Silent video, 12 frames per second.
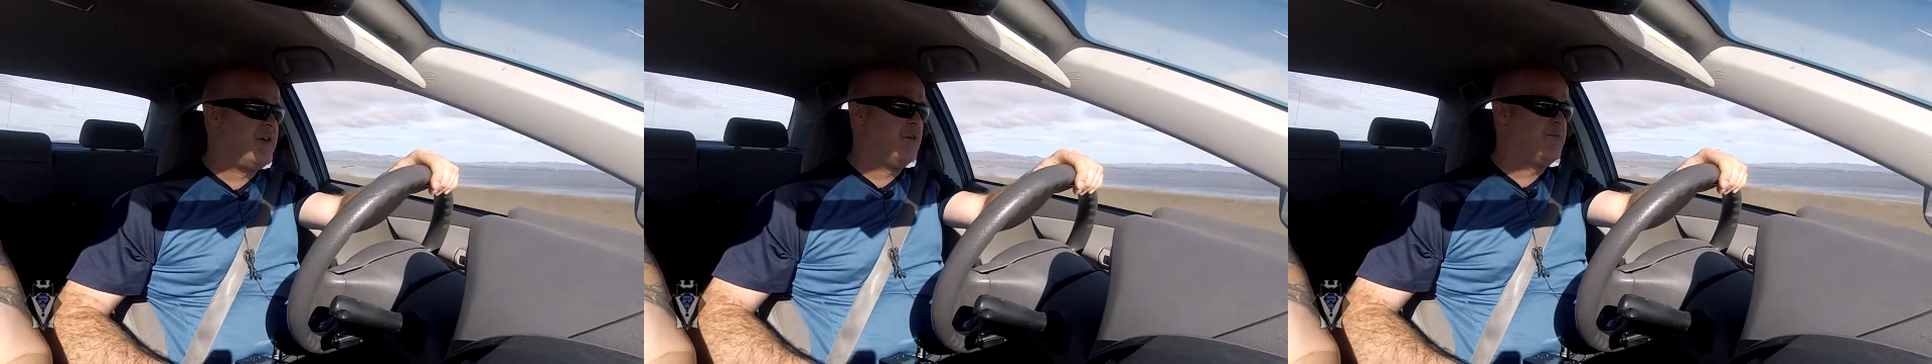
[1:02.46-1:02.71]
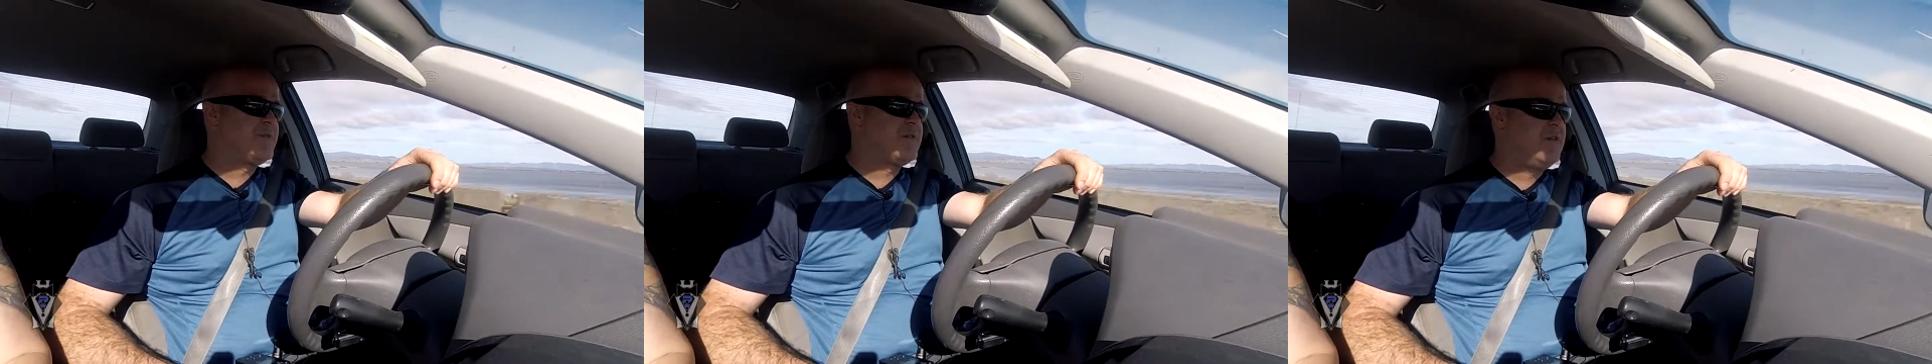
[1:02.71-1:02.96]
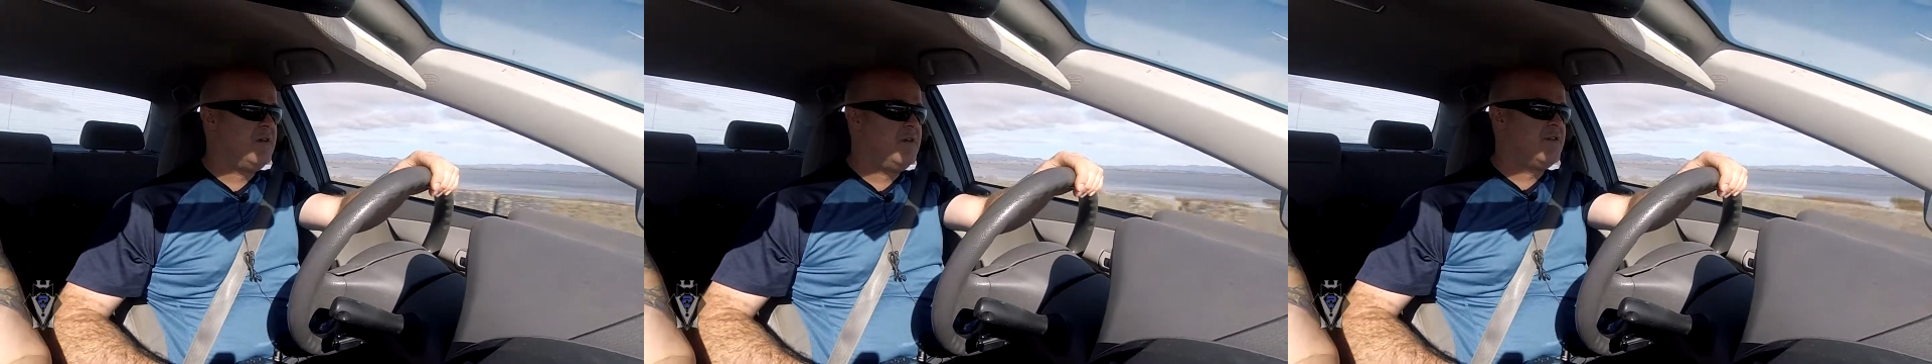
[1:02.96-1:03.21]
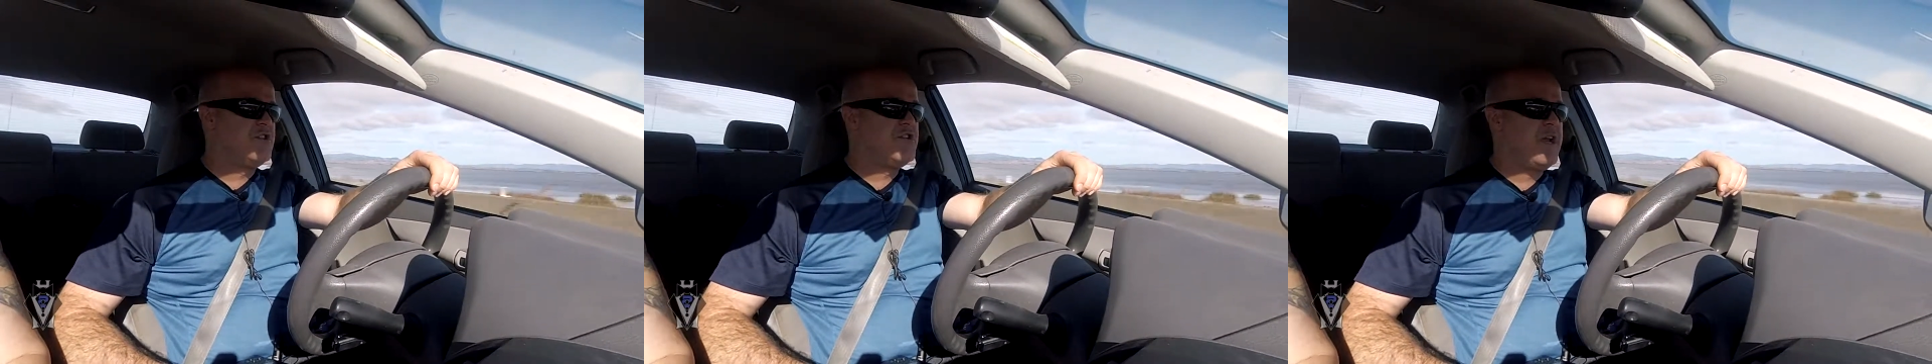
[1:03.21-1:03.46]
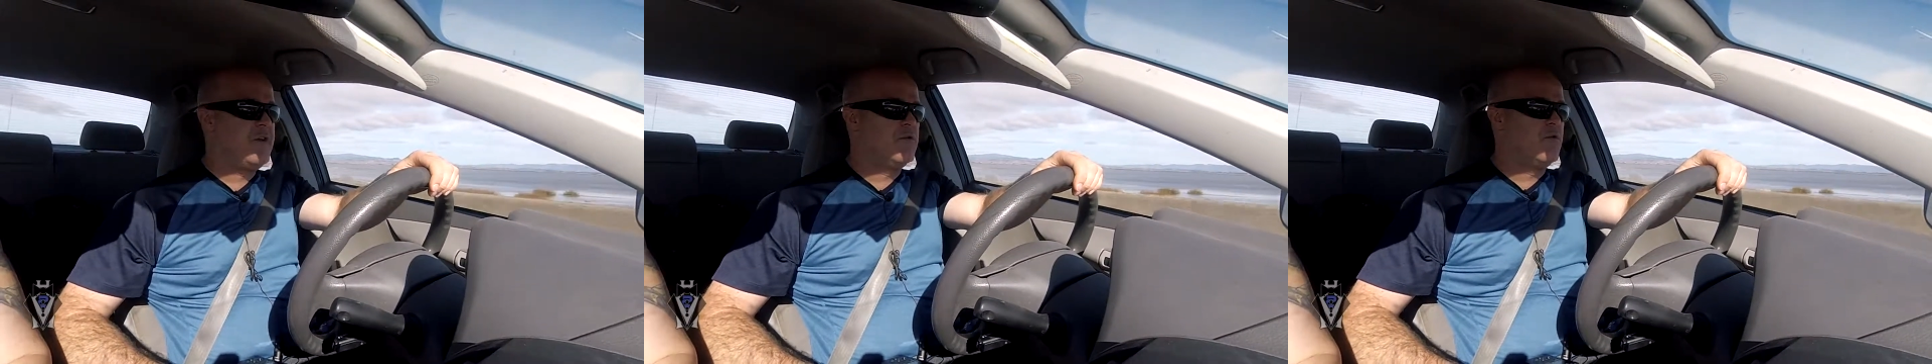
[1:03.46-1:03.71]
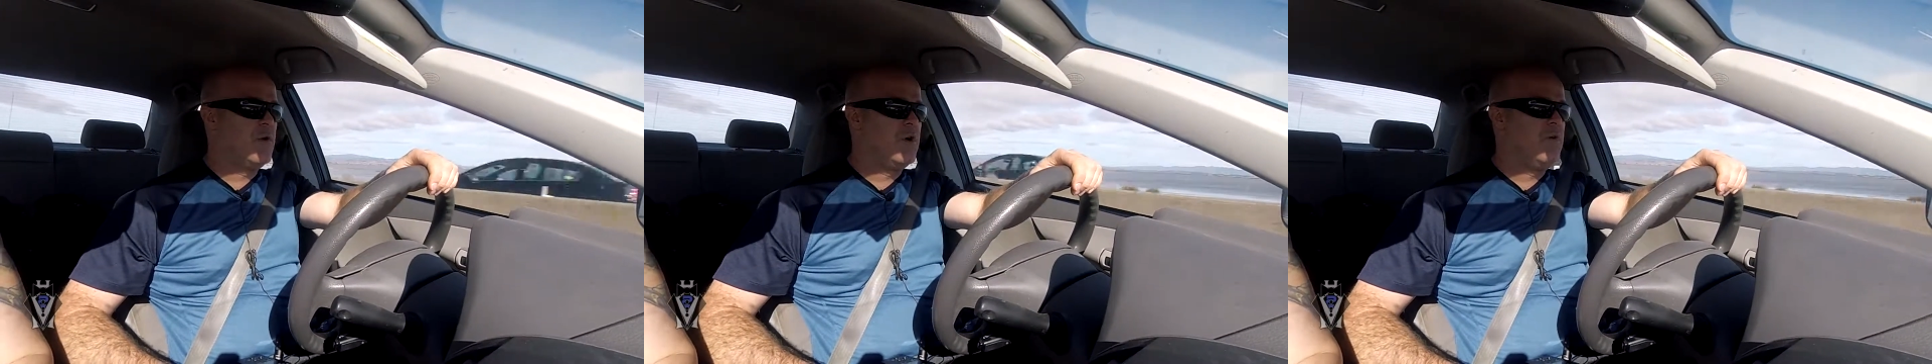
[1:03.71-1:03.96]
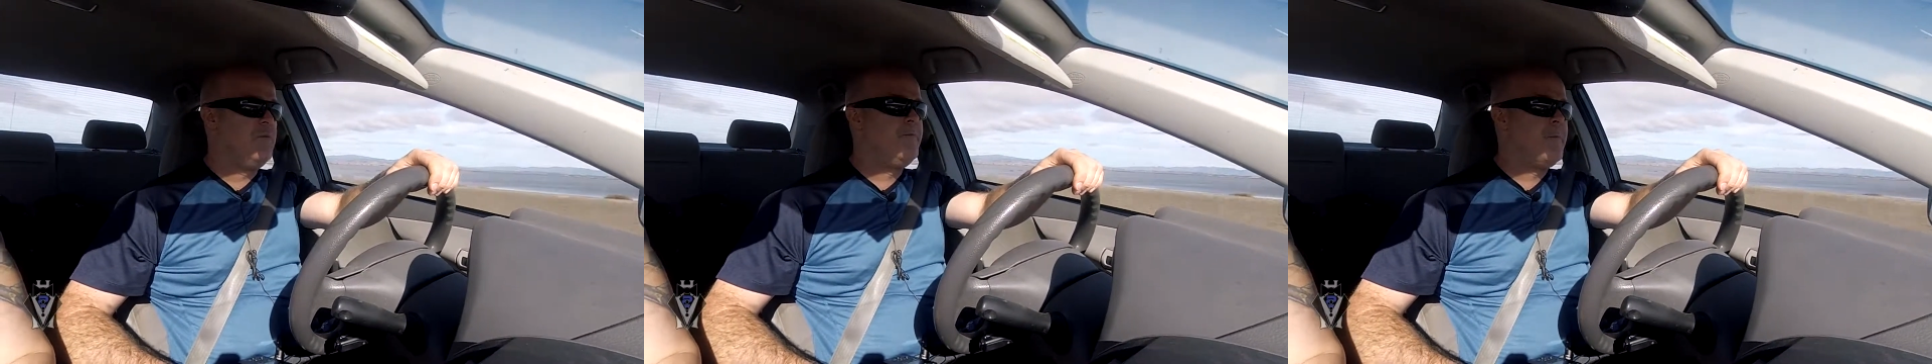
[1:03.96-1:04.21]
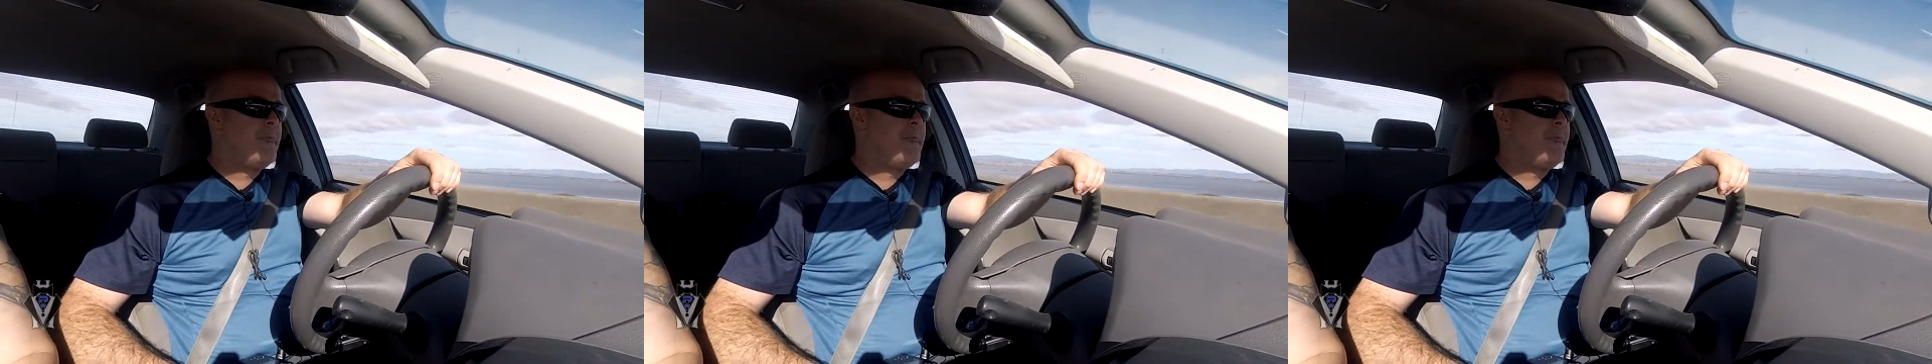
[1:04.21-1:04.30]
helps the channel grow